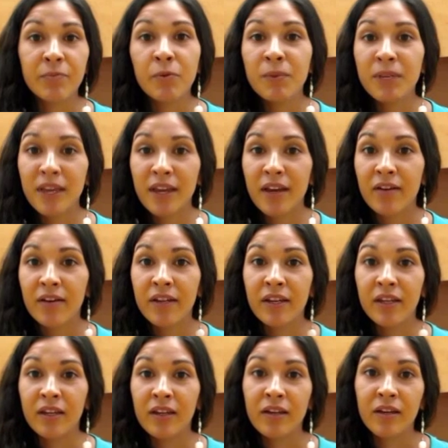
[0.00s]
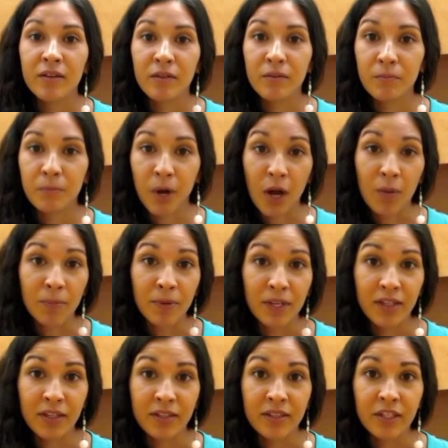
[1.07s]
will be carrying
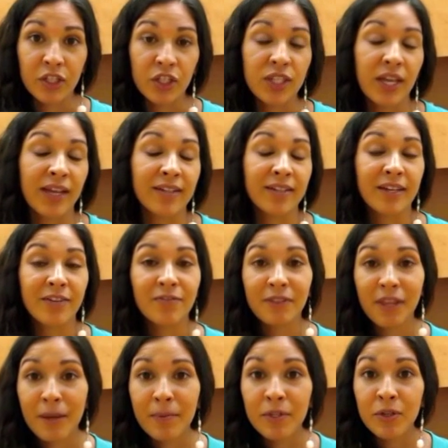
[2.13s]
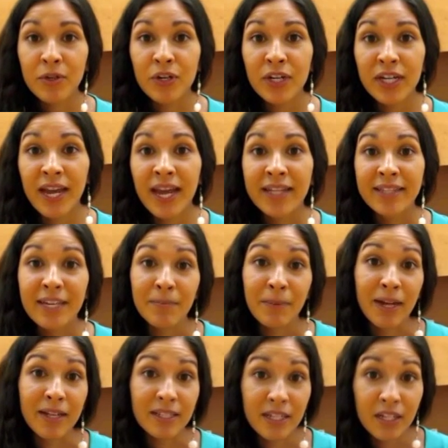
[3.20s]
properties such as anti inflammatory,
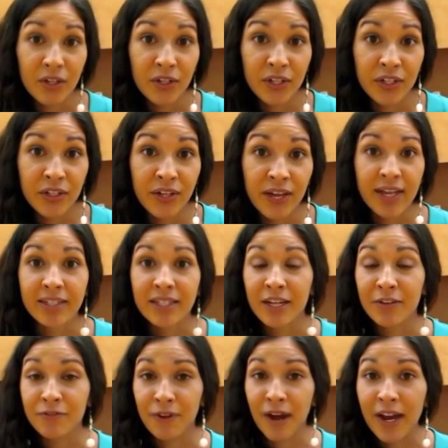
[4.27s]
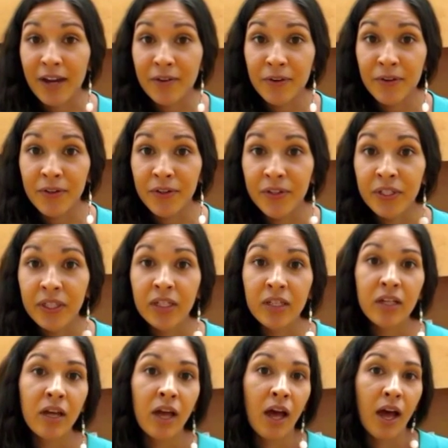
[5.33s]
antibacterial, antiviral.
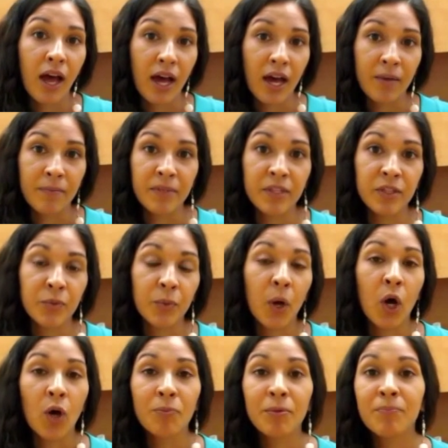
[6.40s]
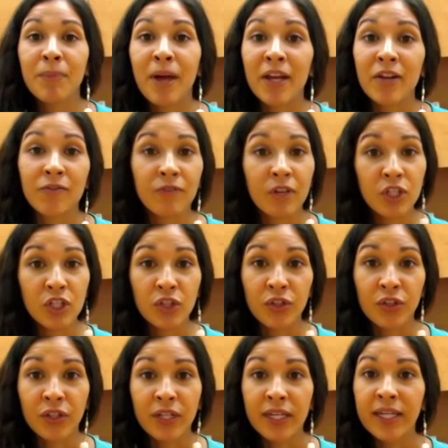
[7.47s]
Um, these will all be
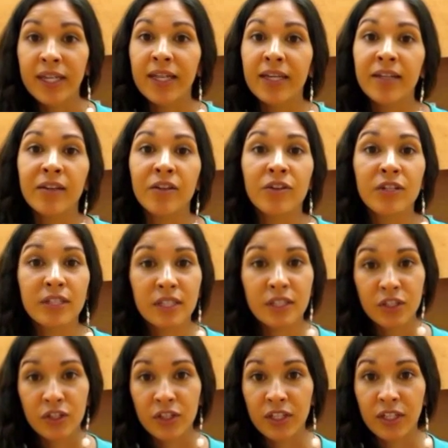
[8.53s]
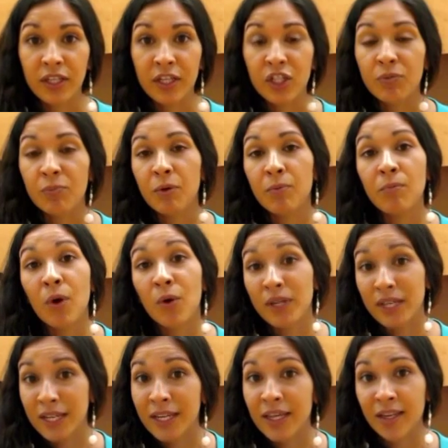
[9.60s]
beneficial in increasing circulation,
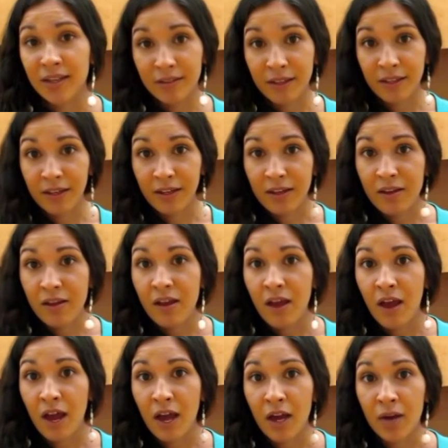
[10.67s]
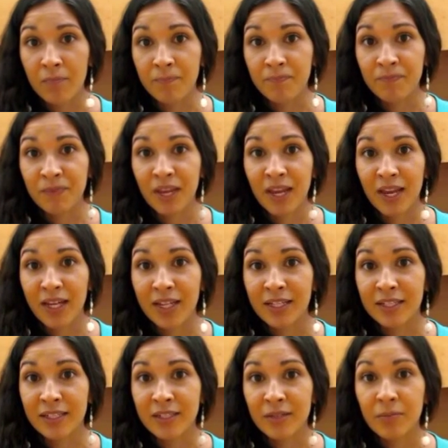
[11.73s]
promoting healing, um,
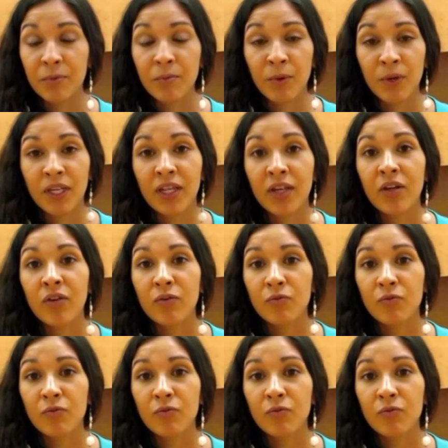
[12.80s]
and promoting